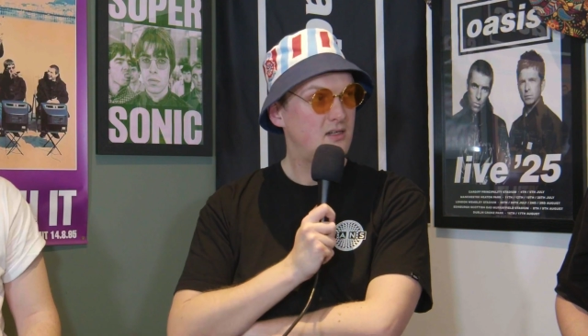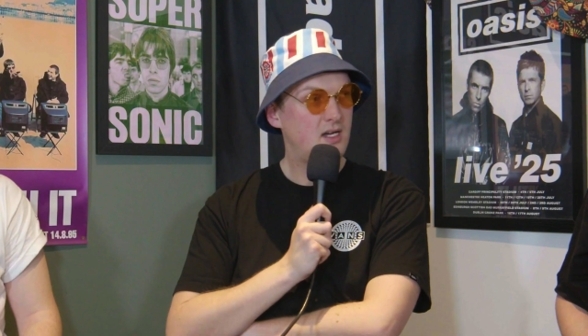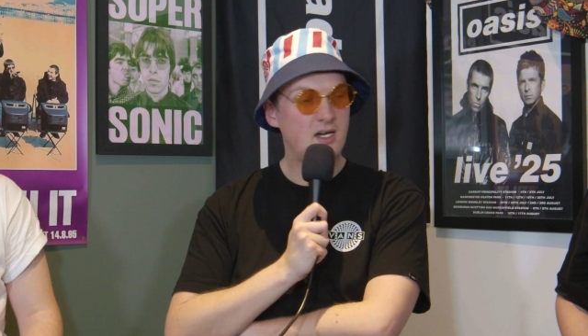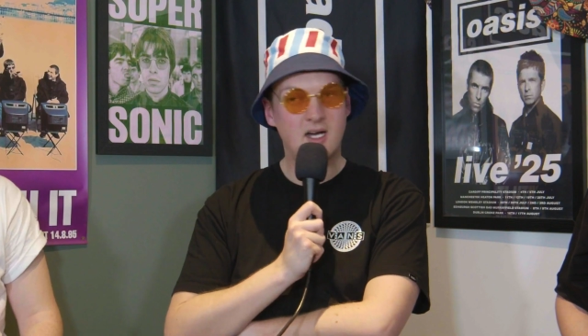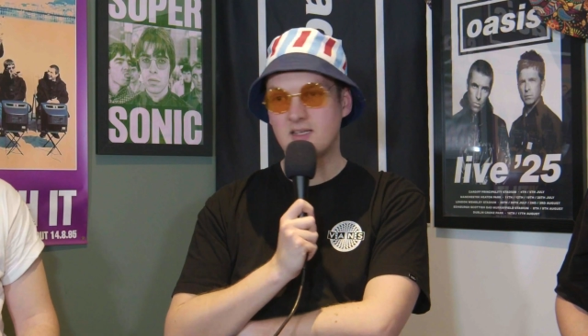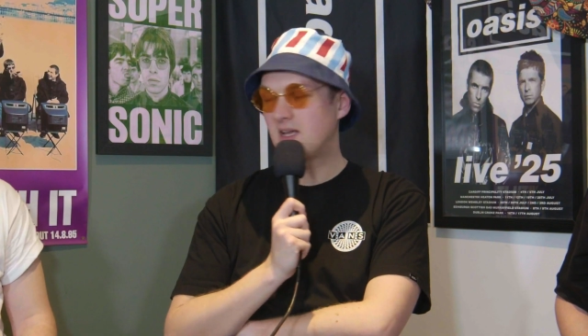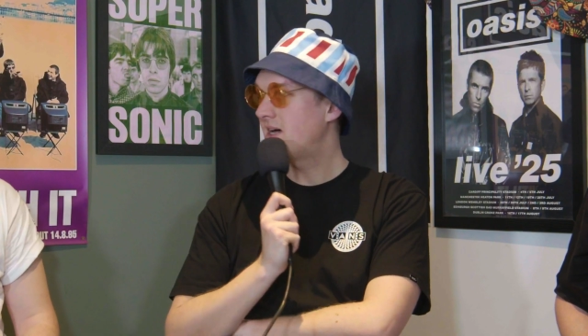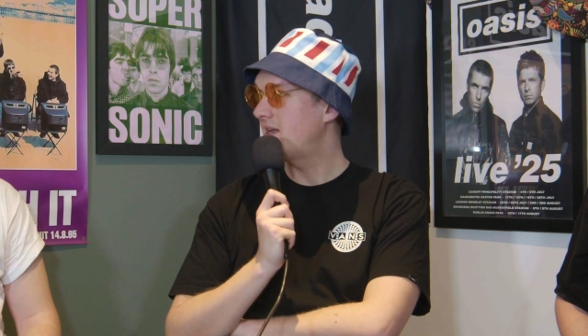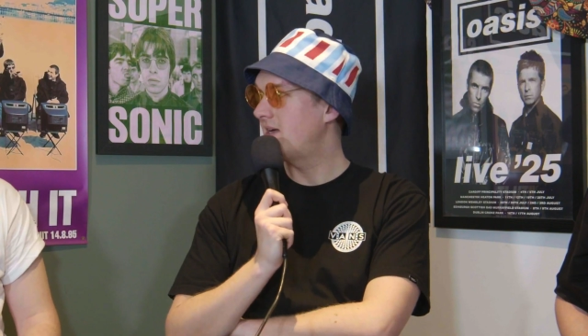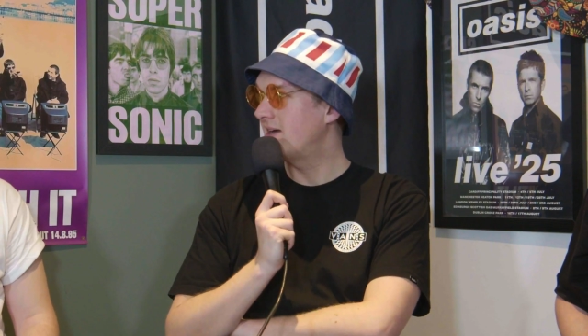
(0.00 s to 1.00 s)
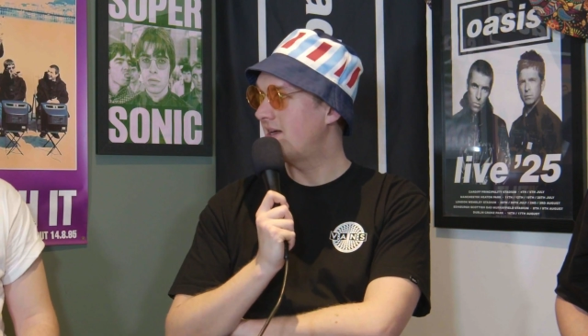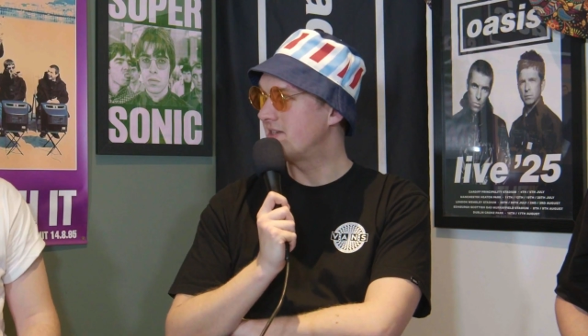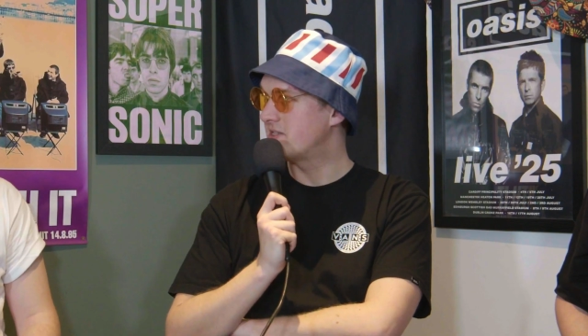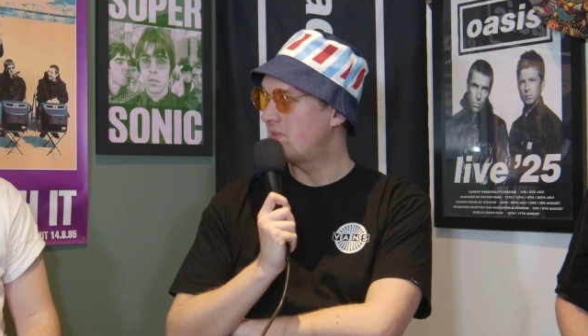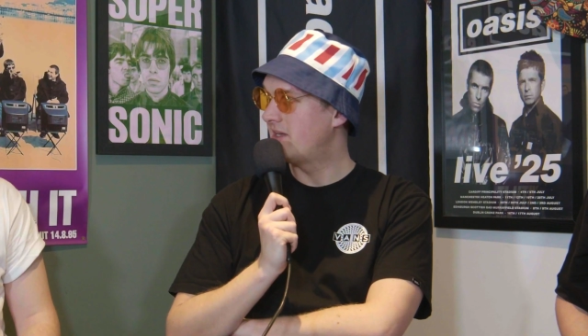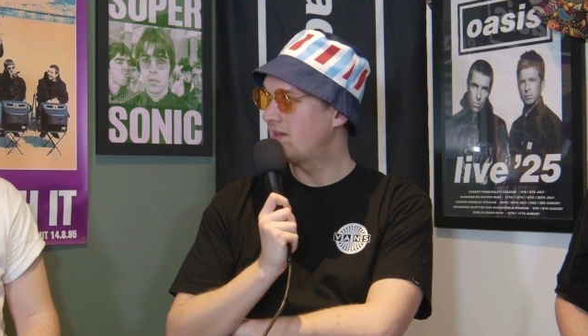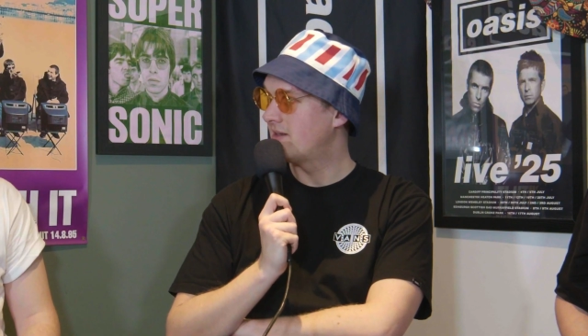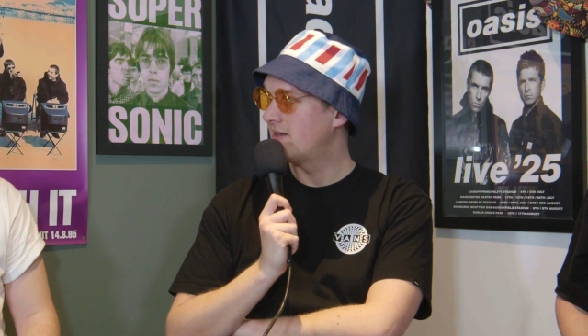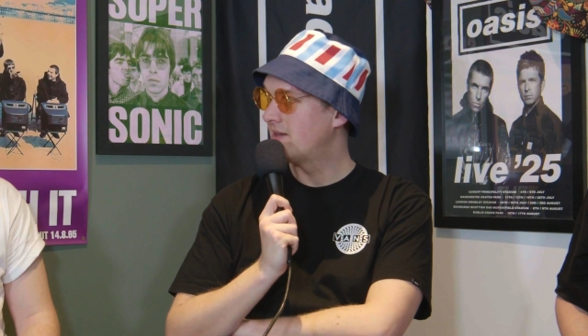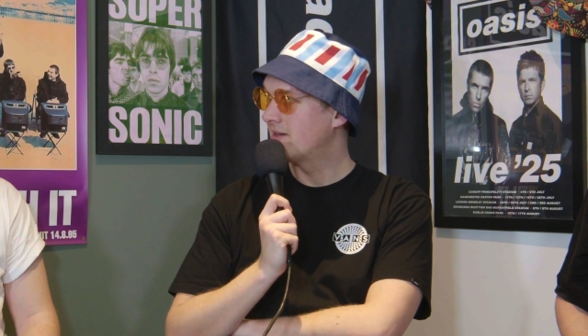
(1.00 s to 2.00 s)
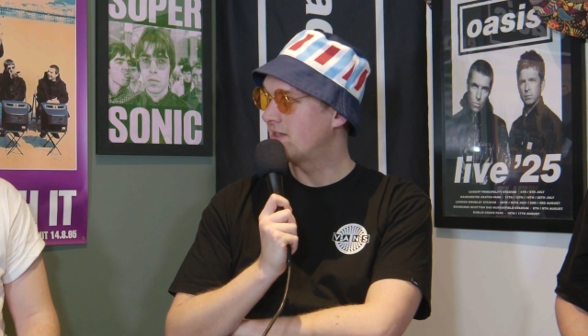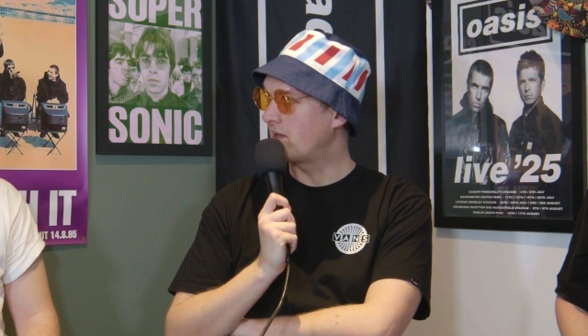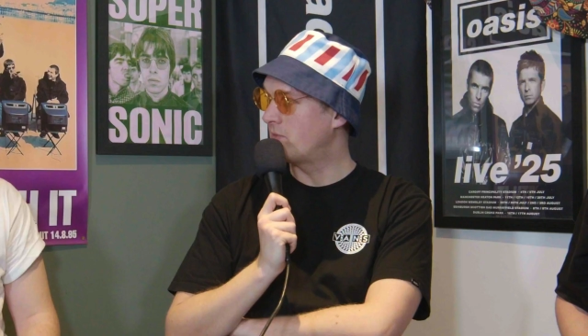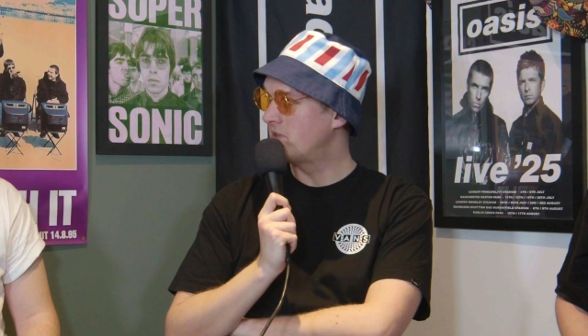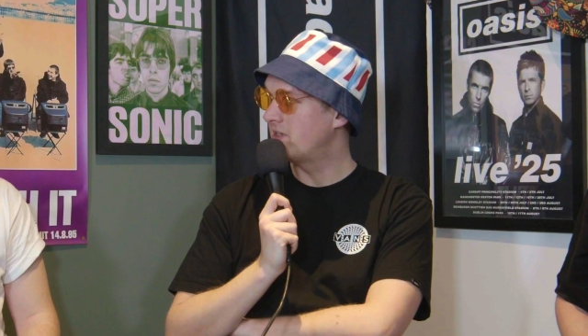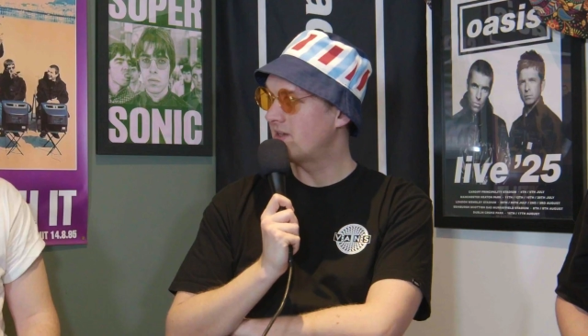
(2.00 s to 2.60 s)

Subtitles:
I like Jermaine because wasn't he on